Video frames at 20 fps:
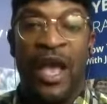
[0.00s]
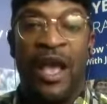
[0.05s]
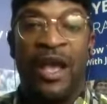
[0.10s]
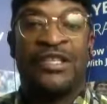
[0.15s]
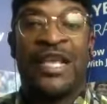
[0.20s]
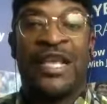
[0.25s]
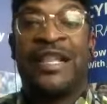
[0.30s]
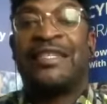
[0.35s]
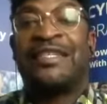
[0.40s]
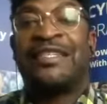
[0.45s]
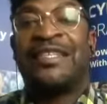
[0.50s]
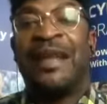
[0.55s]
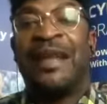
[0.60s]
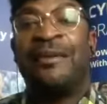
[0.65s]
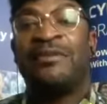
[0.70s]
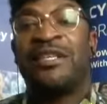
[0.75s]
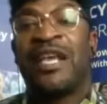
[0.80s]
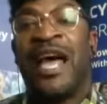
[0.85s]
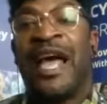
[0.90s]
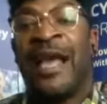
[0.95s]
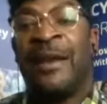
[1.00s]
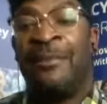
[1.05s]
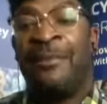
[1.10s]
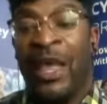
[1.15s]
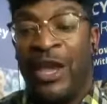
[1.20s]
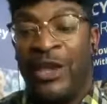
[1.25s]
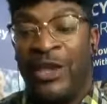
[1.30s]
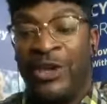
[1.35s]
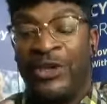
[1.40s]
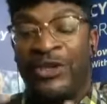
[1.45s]
Because at the same time,
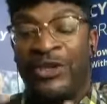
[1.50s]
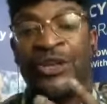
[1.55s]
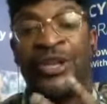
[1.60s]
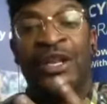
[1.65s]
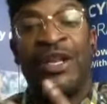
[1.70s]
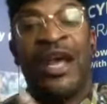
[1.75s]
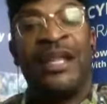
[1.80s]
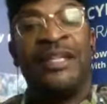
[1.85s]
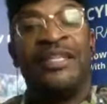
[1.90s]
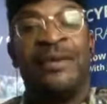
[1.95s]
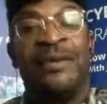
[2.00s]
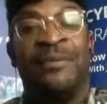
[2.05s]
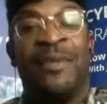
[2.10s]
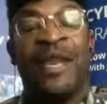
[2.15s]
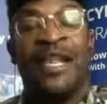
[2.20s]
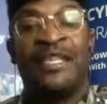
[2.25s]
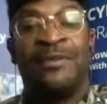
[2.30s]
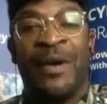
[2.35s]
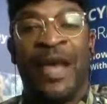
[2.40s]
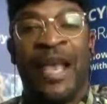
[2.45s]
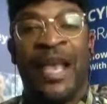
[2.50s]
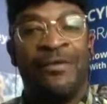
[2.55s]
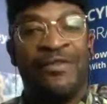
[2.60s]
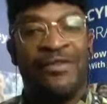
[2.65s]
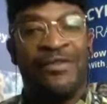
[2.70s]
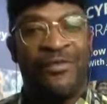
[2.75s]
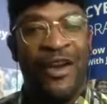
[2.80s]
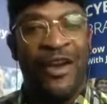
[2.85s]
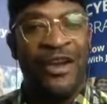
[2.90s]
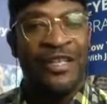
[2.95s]
you do the 90 minutes, but
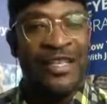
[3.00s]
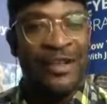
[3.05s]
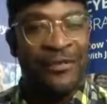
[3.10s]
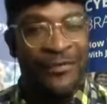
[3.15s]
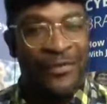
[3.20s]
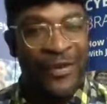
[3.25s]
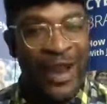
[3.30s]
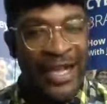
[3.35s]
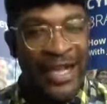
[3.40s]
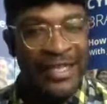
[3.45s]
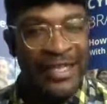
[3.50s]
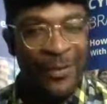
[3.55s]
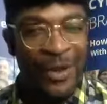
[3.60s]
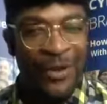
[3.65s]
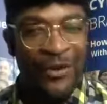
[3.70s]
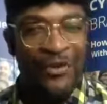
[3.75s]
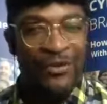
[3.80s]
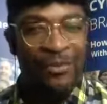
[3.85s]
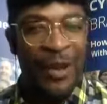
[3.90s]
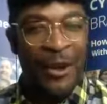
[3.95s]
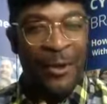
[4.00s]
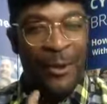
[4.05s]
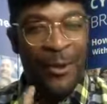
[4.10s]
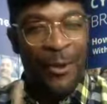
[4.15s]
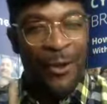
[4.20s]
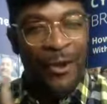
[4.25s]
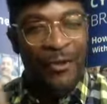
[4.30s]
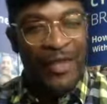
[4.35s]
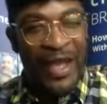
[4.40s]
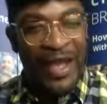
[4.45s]
it's very deflating when you spend
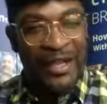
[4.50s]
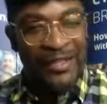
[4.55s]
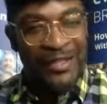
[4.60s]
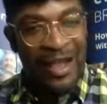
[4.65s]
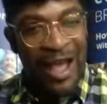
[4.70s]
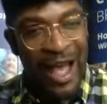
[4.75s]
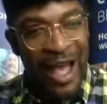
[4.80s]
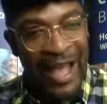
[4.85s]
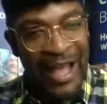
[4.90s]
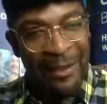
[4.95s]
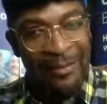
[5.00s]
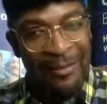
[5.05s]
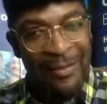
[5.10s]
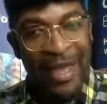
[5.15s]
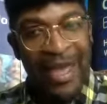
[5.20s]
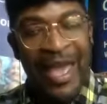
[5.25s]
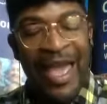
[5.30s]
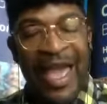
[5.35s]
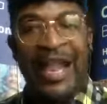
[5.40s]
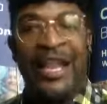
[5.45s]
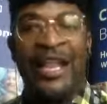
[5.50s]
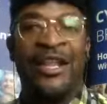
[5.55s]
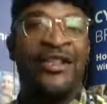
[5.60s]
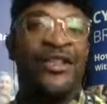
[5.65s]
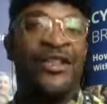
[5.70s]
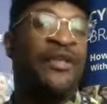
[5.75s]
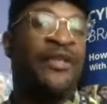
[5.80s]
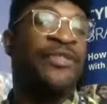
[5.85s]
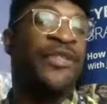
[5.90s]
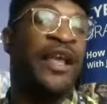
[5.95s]
all of that time and then
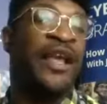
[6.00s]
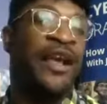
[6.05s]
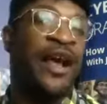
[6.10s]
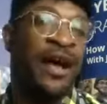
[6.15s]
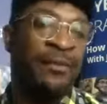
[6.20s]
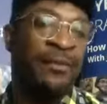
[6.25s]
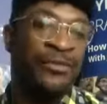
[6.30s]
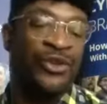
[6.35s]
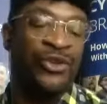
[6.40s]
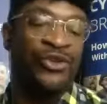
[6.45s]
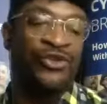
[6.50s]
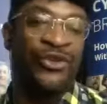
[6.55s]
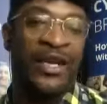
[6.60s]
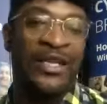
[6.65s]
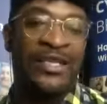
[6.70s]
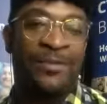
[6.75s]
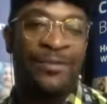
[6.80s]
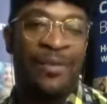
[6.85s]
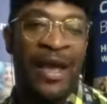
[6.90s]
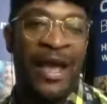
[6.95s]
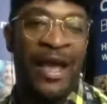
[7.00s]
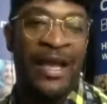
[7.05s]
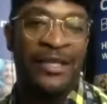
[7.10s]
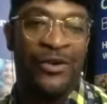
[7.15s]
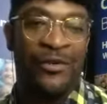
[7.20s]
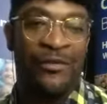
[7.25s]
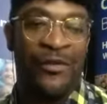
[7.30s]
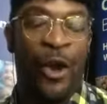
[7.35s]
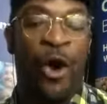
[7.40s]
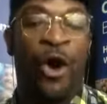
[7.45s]
nothing comes or transpires
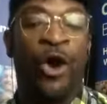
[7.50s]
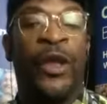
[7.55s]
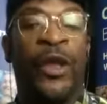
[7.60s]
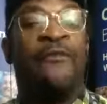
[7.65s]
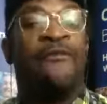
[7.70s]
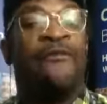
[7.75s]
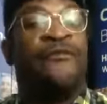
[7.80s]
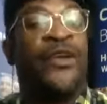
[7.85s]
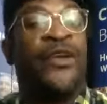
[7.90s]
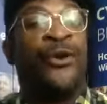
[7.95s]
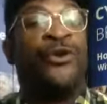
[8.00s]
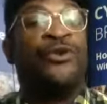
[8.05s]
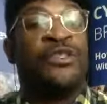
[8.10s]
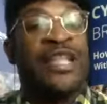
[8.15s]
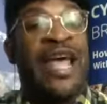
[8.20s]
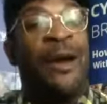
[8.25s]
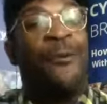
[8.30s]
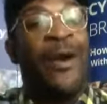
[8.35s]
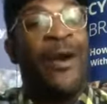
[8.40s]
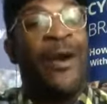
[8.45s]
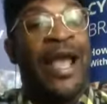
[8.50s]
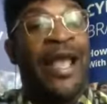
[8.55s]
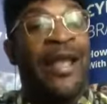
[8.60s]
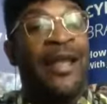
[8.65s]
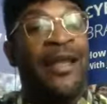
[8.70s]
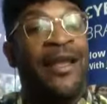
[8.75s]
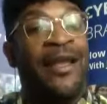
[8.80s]
of it, or it feels that way,